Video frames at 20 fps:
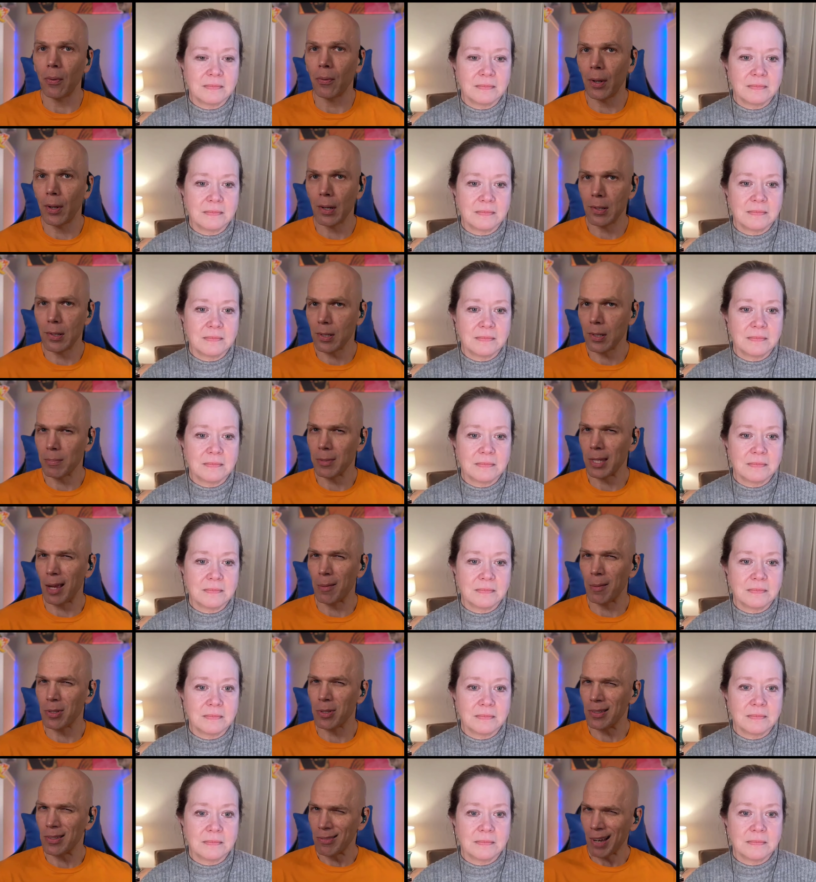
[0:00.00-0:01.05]
Speaker 1: they are
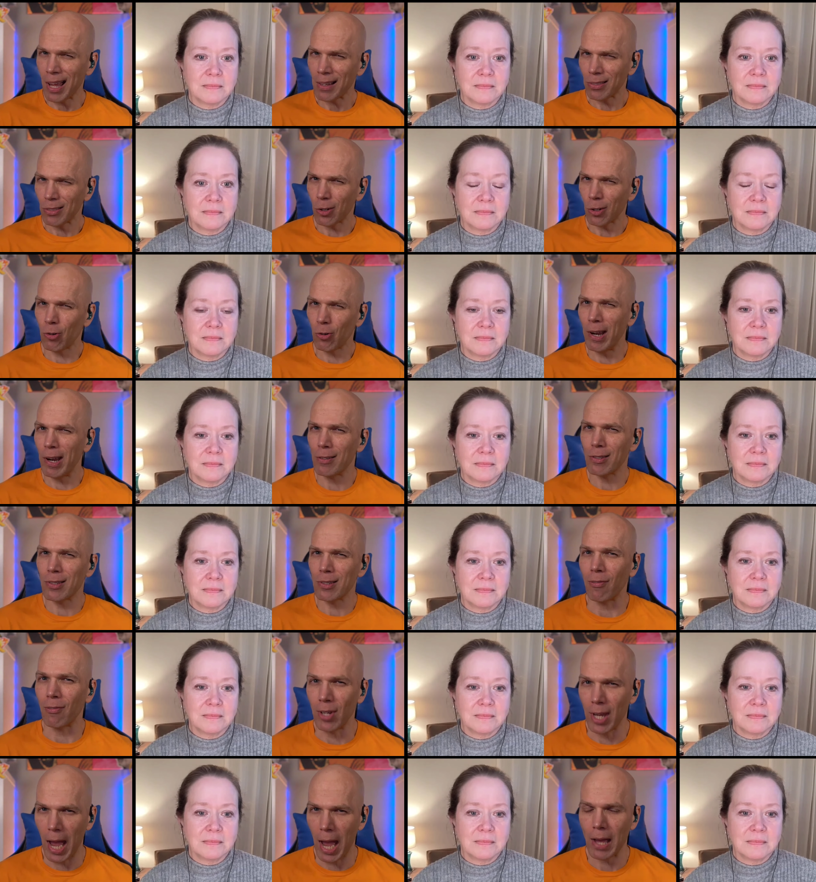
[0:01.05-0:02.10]
sometimes not the greatest
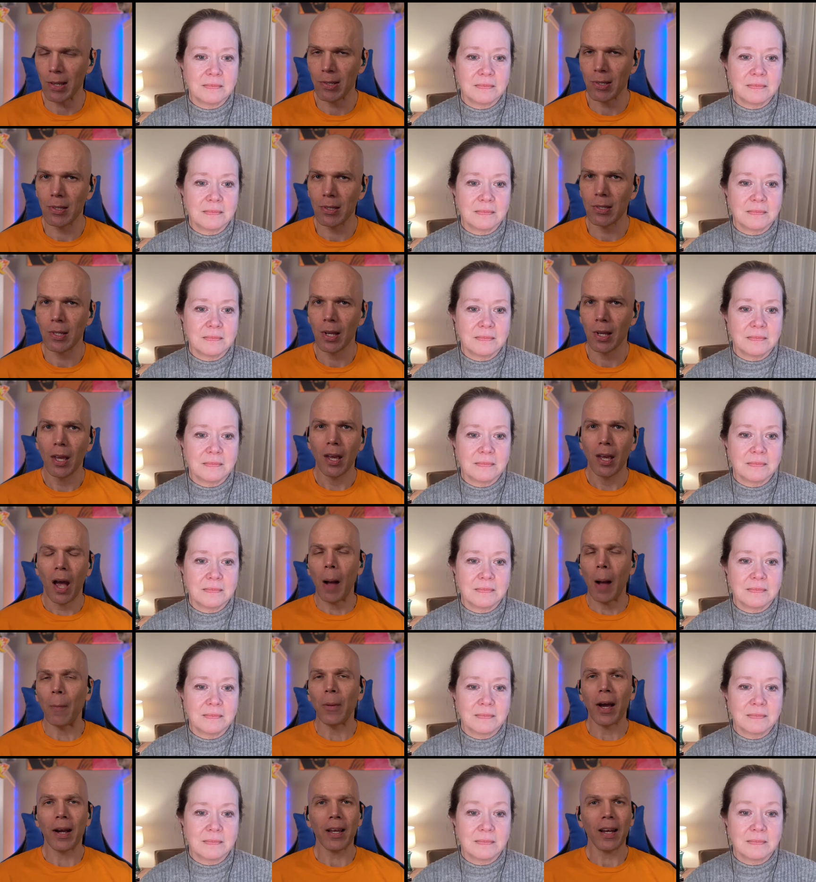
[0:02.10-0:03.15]
of guests.
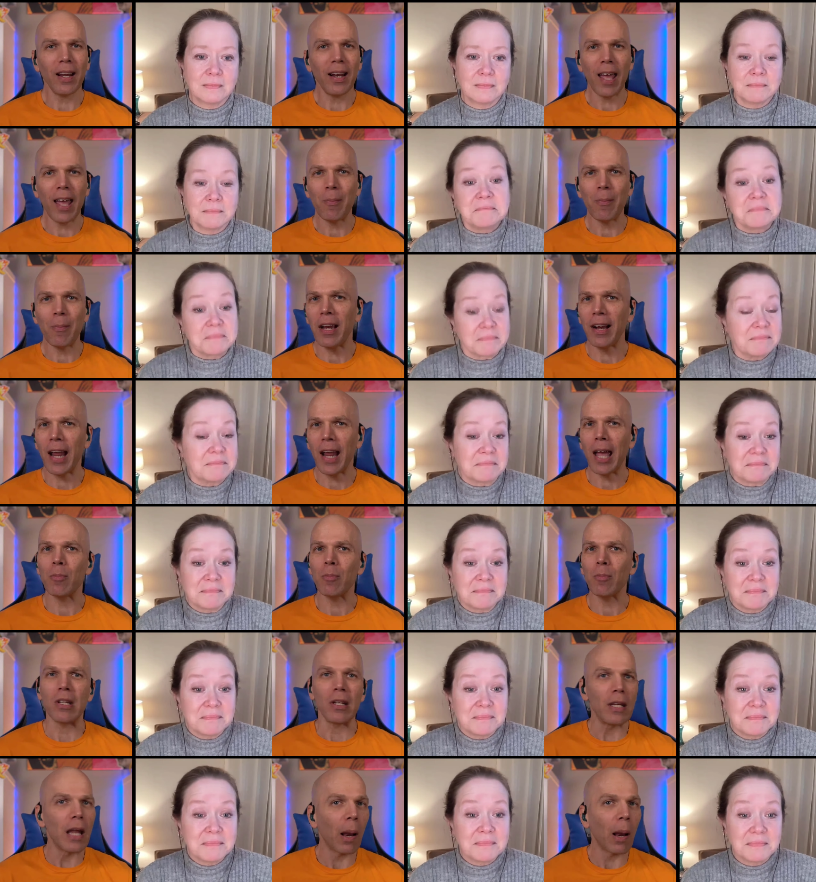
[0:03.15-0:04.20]
I'm not going to name any names
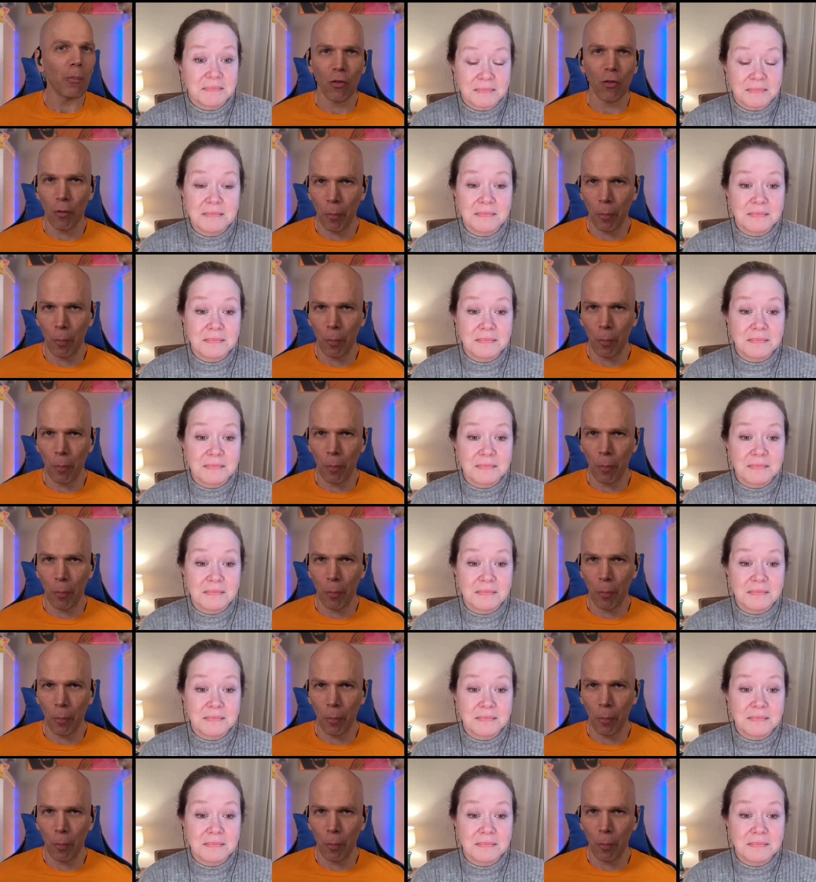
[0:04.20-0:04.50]
and none of them have